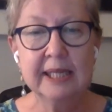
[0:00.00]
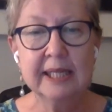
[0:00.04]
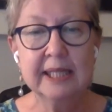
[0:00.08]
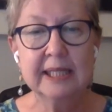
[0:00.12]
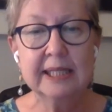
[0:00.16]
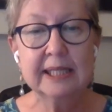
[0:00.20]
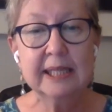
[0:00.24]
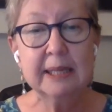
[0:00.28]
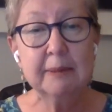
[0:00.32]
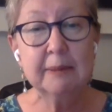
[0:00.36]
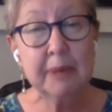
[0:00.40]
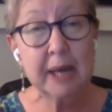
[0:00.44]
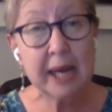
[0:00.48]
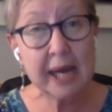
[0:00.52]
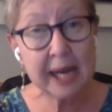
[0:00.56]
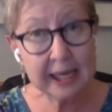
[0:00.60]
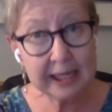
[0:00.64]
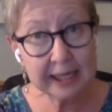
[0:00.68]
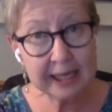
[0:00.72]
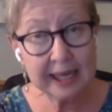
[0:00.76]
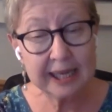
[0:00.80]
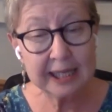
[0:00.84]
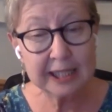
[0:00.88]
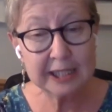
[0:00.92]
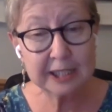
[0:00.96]
Some
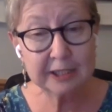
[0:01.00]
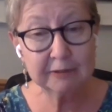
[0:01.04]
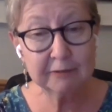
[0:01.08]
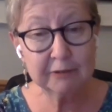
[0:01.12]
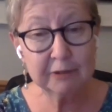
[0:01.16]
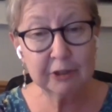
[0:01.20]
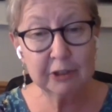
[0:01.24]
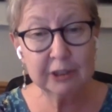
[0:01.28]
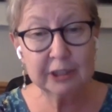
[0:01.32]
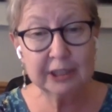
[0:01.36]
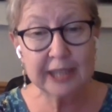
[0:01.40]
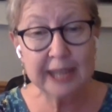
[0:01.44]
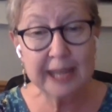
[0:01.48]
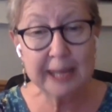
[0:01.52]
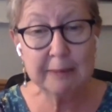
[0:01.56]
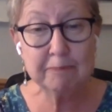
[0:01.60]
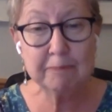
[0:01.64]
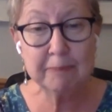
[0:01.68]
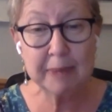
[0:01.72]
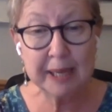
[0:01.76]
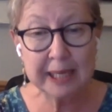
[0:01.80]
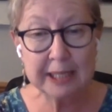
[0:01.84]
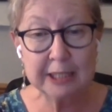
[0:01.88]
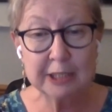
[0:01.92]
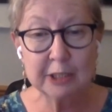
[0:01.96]
highlights of her
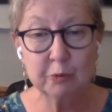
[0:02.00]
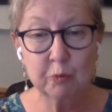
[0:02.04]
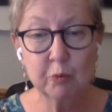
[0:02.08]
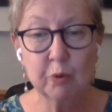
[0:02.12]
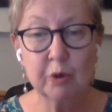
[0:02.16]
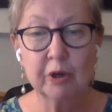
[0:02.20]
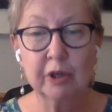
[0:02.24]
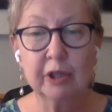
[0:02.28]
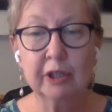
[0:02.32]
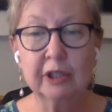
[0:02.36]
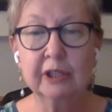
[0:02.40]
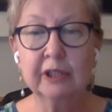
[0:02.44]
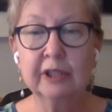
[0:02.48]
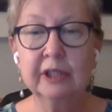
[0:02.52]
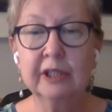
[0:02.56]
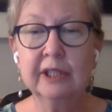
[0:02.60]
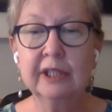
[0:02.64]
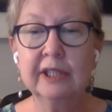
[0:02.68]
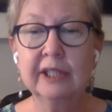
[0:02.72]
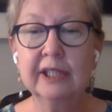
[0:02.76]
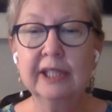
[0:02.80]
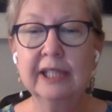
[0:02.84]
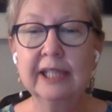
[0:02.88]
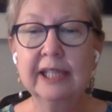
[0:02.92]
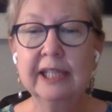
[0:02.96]
game-based work
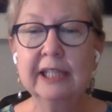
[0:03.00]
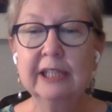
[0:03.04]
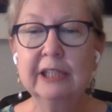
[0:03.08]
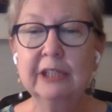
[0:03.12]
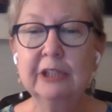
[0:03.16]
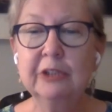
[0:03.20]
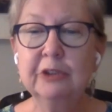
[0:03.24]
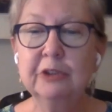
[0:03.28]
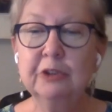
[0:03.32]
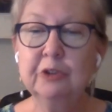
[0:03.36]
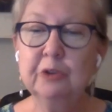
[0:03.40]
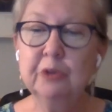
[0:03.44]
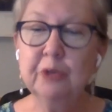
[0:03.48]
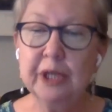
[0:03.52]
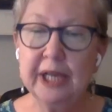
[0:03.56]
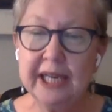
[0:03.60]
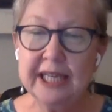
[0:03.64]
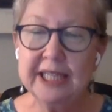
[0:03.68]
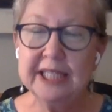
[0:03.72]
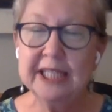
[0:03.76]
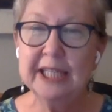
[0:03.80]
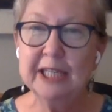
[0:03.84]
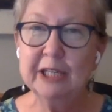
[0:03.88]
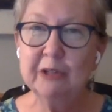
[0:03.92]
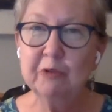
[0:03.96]
include
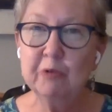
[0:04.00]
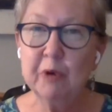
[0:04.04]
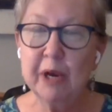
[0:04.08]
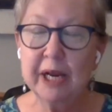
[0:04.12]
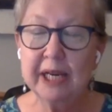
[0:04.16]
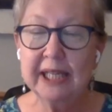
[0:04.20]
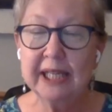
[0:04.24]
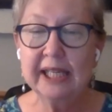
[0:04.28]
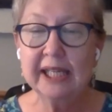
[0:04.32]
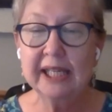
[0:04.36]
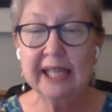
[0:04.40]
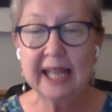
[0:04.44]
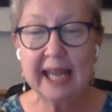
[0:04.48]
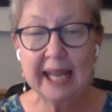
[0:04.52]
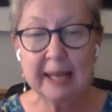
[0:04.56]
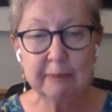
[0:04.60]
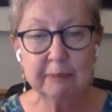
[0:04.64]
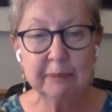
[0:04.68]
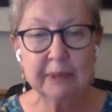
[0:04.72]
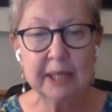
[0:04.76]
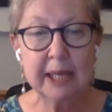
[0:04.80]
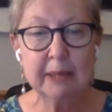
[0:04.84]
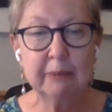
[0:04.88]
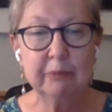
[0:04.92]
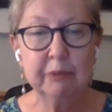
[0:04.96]
creating and running a
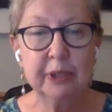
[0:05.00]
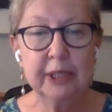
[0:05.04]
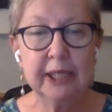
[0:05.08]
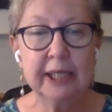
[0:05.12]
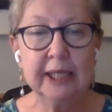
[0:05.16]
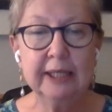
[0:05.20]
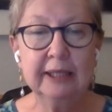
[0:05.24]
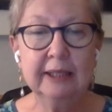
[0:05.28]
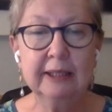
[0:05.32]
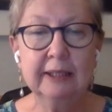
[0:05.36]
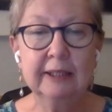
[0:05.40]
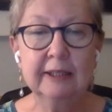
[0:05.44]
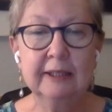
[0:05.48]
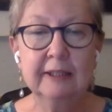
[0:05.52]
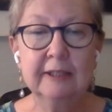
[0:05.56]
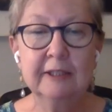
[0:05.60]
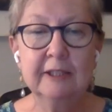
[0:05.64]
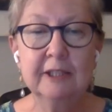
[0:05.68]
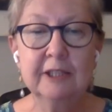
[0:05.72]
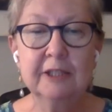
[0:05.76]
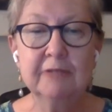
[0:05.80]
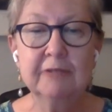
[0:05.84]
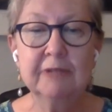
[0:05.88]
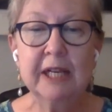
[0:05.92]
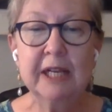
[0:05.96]
game library,
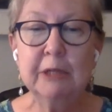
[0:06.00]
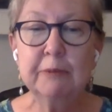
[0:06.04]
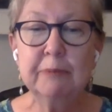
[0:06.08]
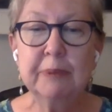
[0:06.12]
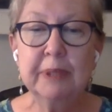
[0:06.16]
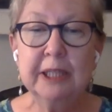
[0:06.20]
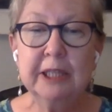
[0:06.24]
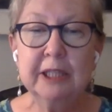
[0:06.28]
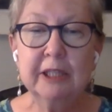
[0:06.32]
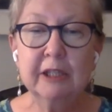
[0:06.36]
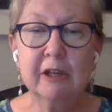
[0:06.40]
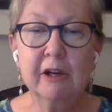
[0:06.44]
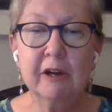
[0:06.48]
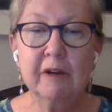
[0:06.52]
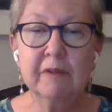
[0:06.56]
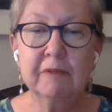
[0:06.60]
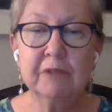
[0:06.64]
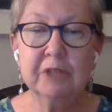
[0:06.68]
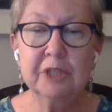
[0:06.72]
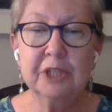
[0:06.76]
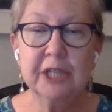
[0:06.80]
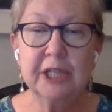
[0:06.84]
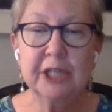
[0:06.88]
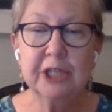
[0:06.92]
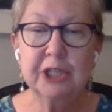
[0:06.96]
developing the
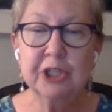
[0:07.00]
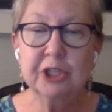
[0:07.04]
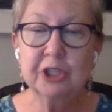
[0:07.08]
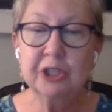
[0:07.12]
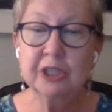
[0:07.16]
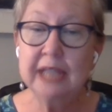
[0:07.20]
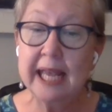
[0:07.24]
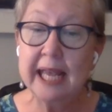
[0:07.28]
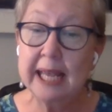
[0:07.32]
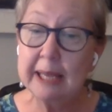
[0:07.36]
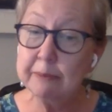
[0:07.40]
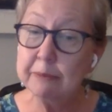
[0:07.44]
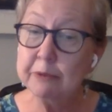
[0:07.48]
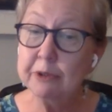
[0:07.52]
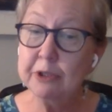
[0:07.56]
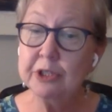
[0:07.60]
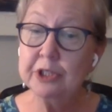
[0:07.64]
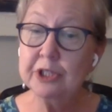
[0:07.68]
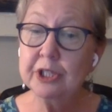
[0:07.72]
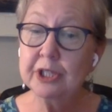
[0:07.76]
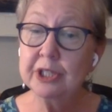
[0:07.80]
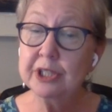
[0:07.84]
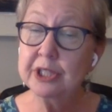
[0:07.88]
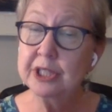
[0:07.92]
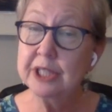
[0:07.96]
Conversational
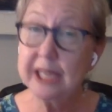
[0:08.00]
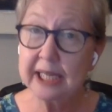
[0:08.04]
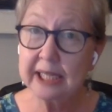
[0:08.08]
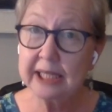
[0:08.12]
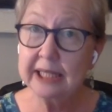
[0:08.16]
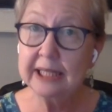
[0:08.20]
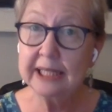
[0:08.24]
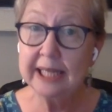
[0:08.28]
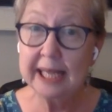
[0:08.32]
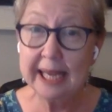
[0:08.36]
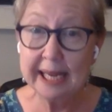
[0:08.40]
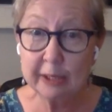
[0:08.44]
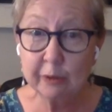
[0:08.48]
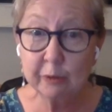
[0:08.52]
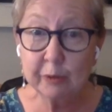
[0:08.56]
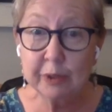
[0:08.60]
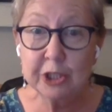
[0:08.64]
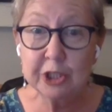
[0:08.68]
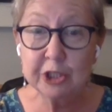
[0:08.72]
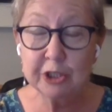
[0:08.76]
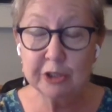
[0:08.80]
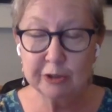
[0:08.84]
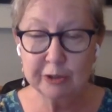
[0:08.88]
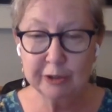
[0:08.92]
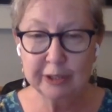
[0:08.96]
Gamers Second
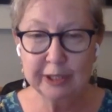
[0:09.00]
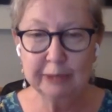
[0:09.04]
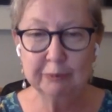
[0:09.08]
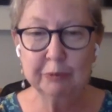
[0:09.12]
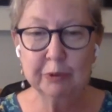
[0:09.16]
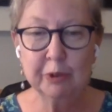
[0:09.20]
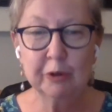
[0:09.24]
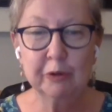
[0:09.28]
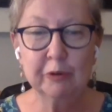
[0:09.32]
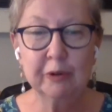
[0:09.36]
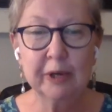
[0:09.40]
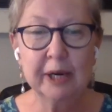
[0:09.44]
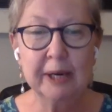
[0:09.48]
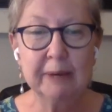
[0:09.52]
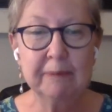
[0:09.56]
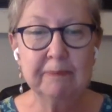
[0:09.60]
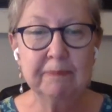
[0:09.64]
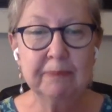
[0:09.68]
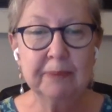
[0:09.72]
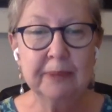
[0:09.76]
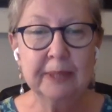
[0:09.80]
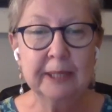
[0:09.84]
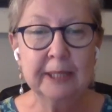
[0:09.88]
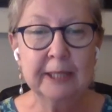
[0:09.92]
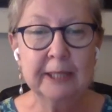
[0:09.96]
Language Learning Program,
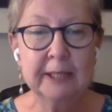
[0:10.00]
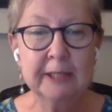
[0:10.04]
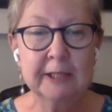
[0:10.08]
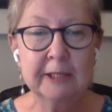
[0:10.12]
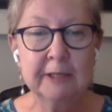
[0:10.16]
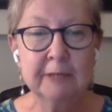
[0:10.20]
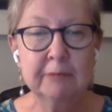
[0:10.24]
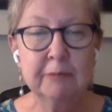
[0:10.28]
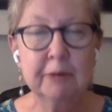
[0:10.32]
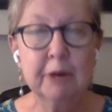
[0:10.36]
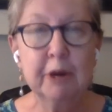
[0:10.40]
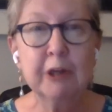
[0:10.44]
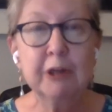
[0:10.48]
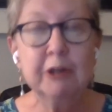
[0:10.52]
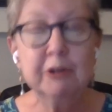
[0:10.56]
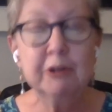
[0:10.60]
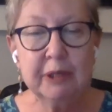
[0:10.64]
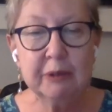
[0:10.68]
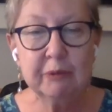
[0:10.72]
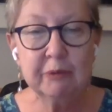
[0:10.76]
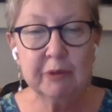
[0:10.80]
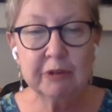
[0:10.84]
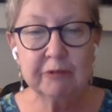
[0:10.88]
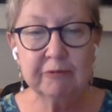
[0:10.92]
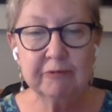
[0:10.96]

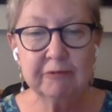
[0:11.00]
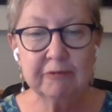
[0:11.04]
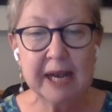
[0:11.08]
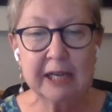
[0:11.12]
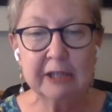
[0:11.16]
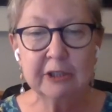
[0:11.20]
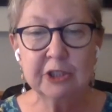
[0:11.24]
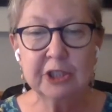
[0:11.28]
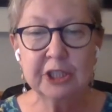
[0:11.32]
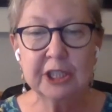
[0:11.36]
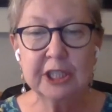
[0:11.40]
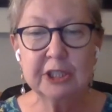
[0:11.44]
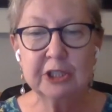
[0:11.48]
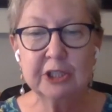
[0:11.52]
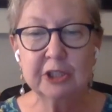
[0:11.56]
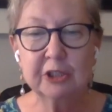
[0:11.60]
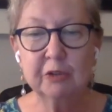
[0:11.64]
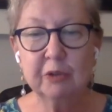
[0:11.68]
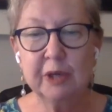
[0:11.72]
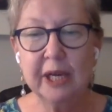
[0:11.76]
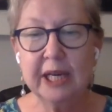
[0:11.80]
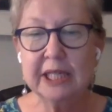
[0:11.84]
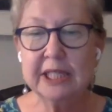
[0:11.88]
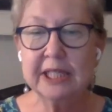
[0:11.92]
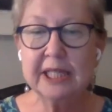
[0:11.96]
partnering with faculty to
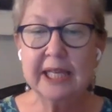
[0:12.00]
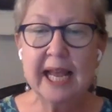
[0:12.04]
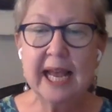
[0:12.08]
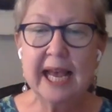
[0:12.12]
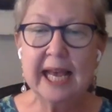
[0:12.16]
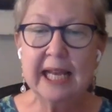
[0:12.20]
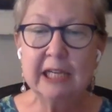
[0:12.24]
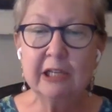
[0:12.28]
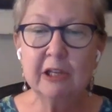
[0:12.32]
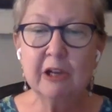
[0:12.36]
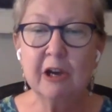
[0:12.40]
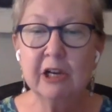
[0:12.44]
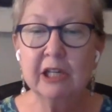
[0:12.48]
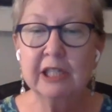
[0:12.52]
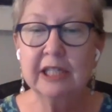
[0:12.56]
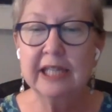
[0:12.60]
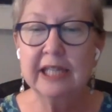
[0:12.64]
create an analog